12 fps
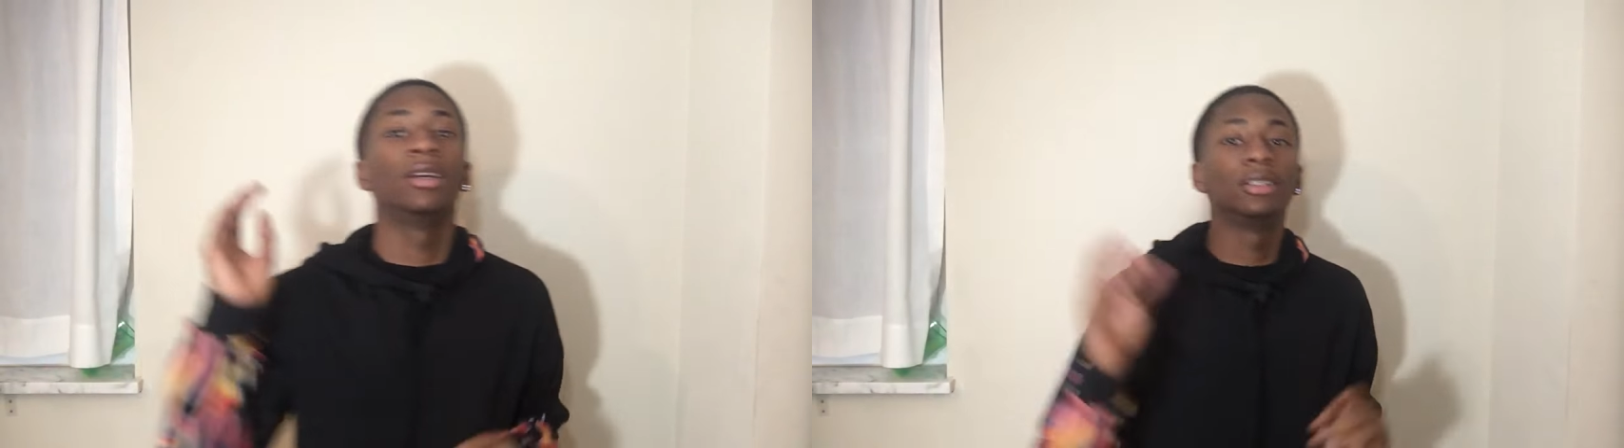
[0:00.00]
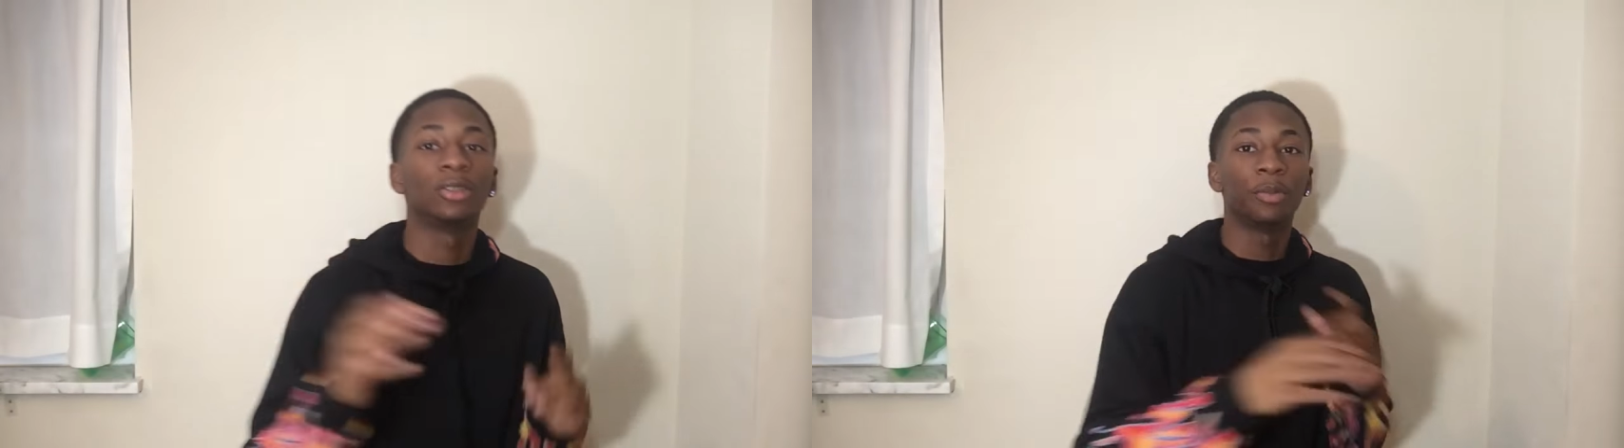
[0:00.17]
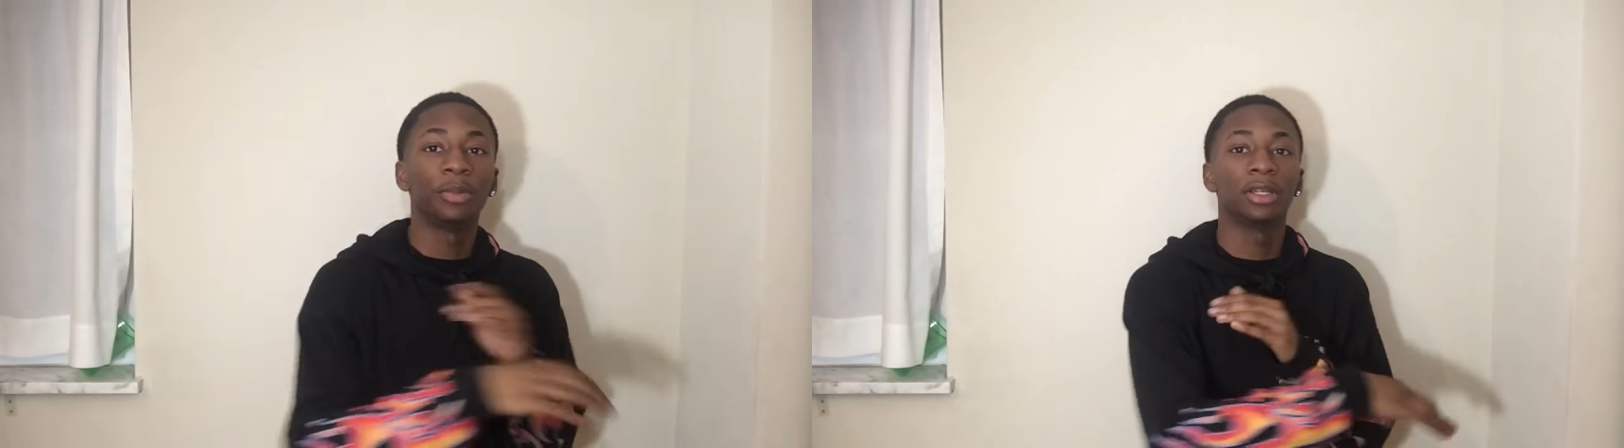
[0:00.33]

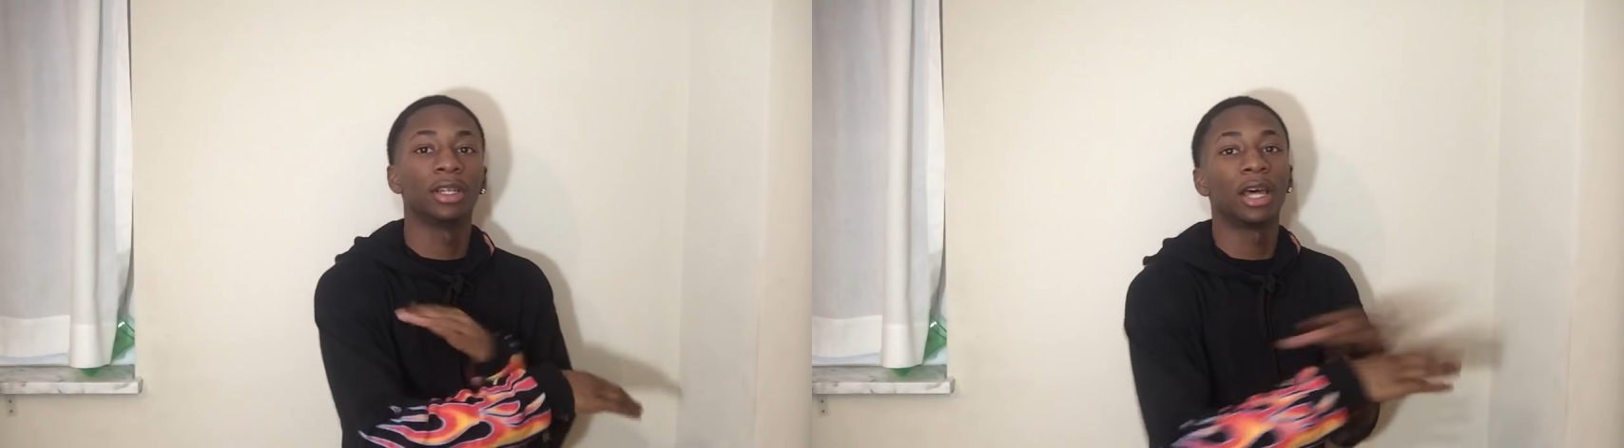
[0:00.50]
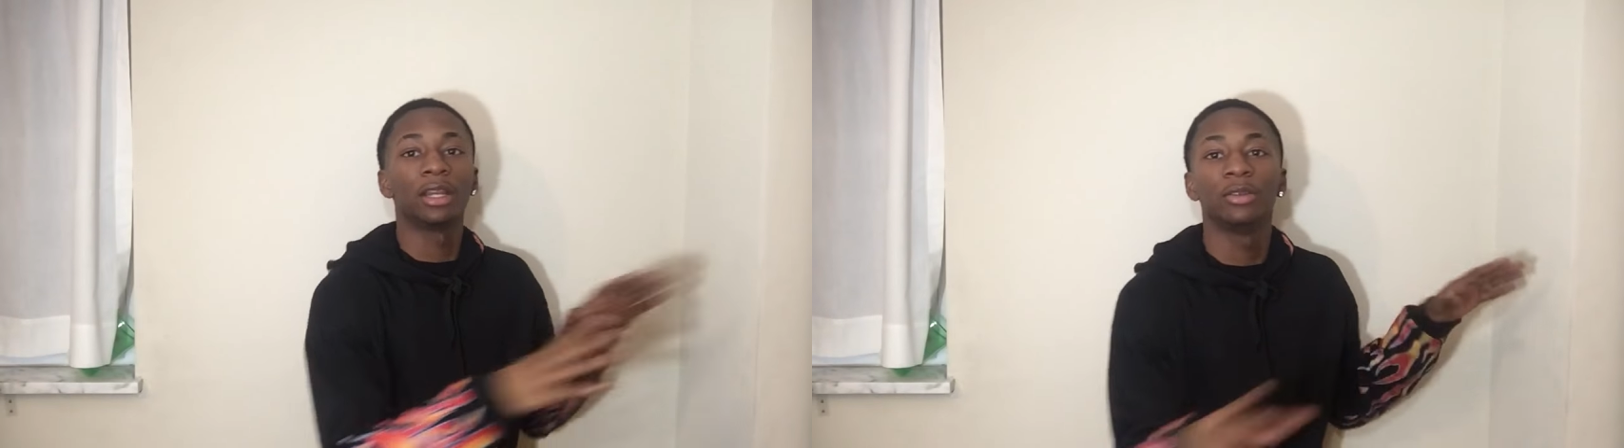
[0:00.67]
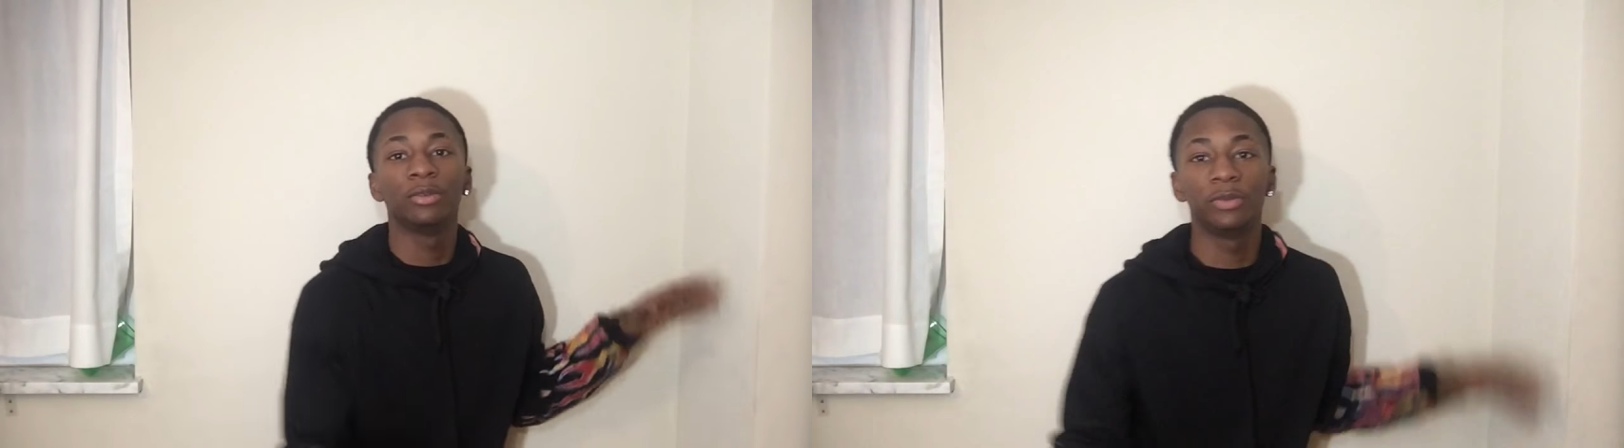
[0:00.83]
there's gonna be a
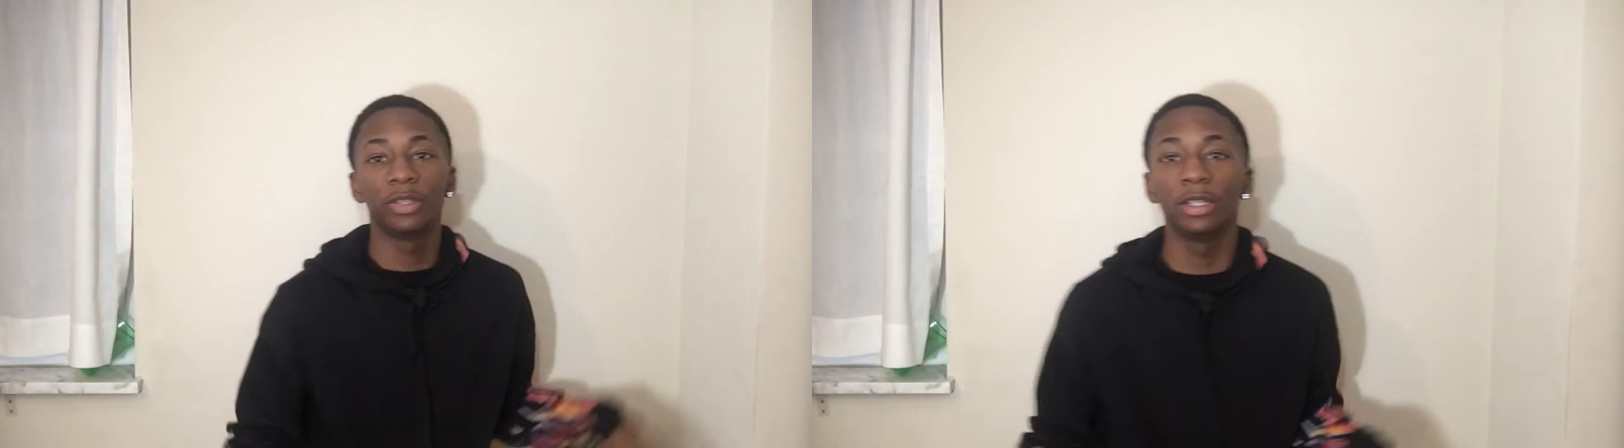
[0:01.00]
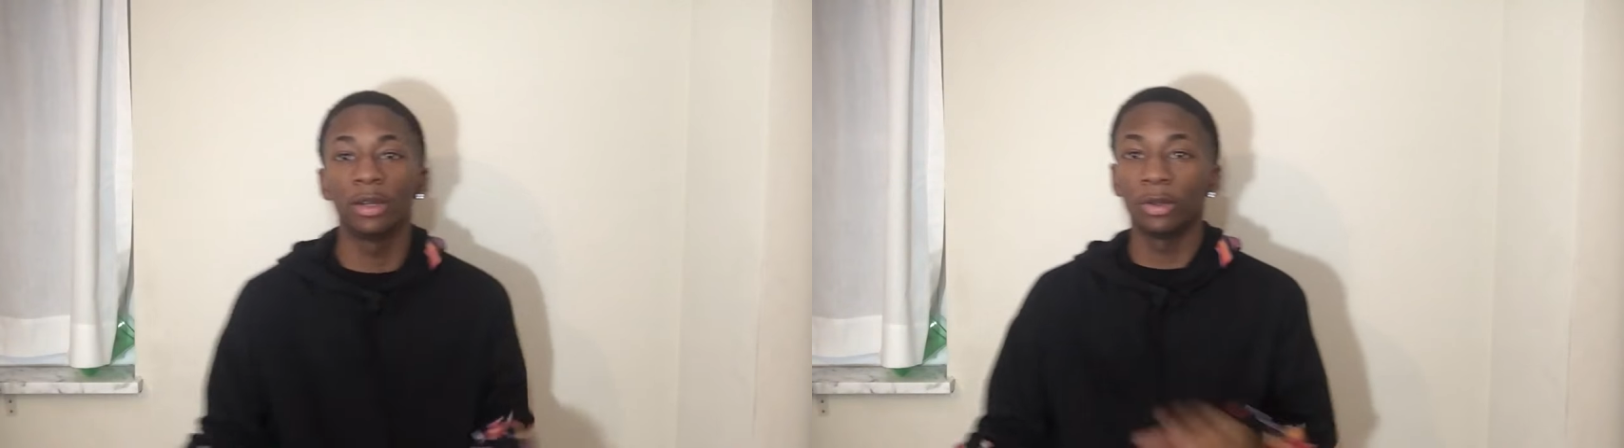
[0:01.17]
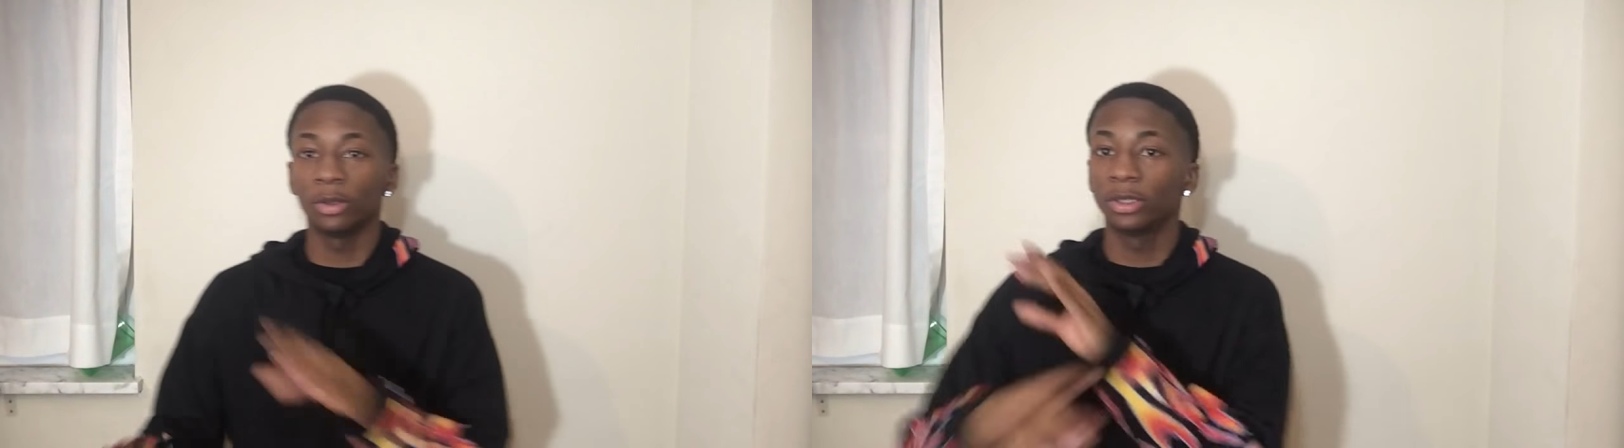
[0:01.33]
lot of new
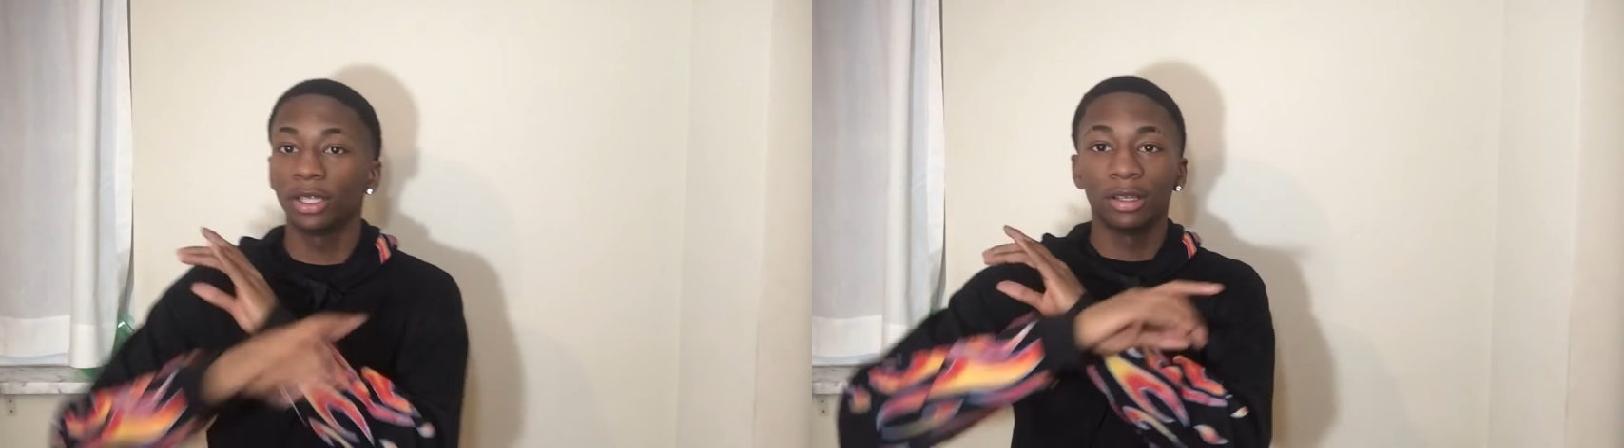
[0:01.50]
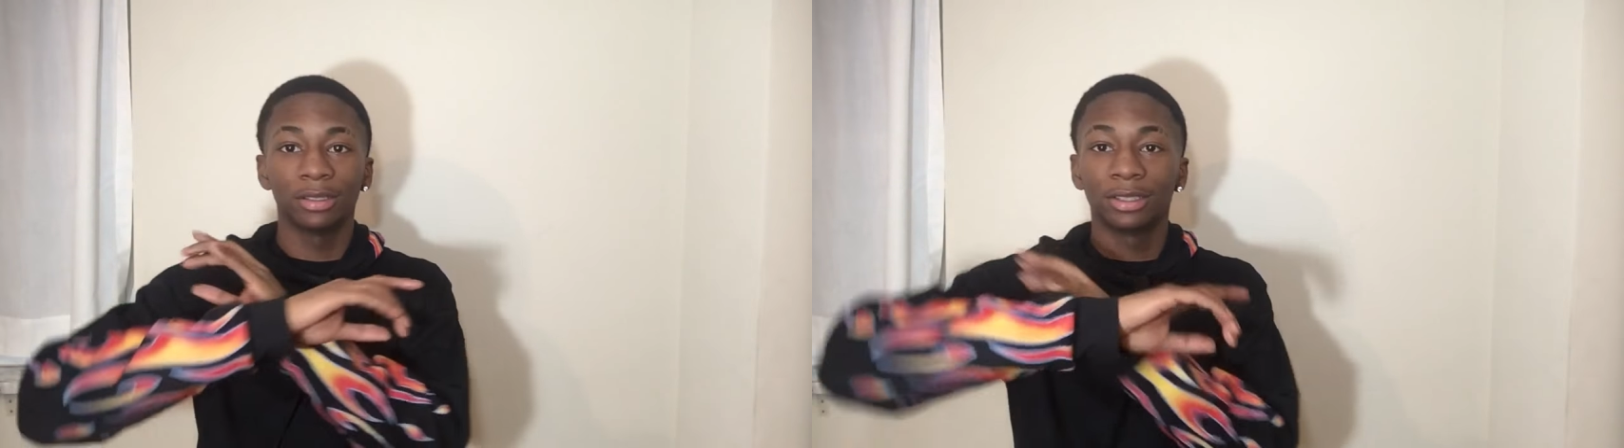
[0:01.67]
videos,